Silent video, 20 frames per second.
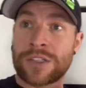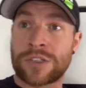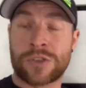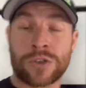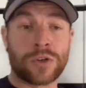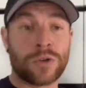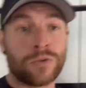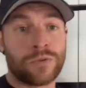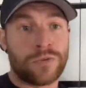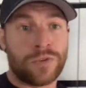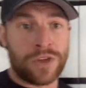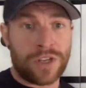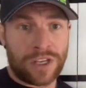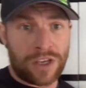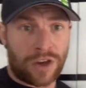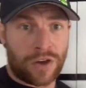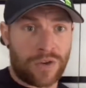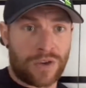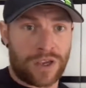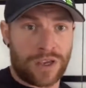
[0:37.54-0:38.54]
dual
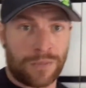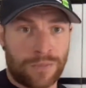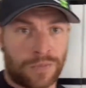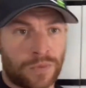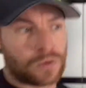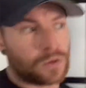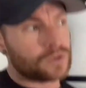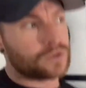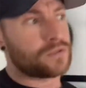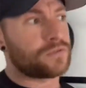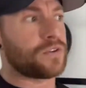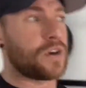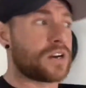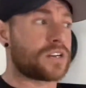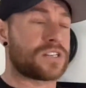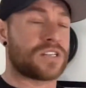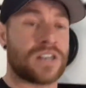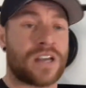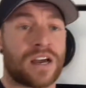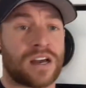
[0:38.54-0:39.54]
video input
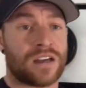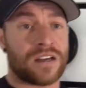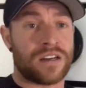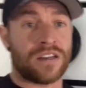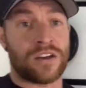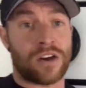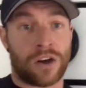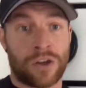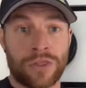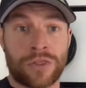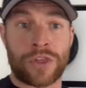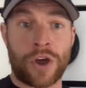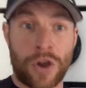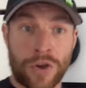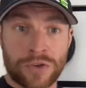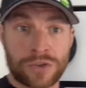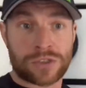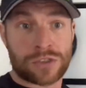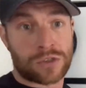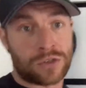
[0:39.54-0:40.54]
functionality on
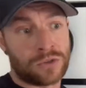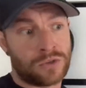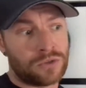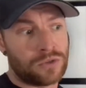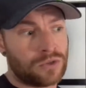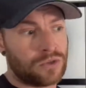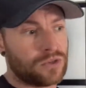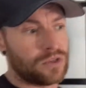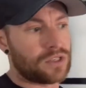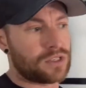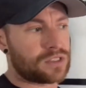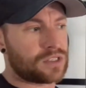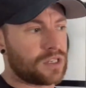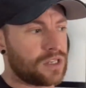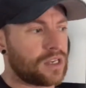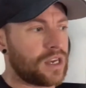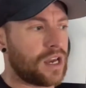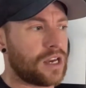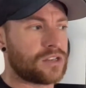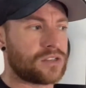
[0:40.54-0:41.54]
those two units,
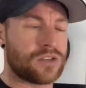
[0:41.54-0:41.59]
okay?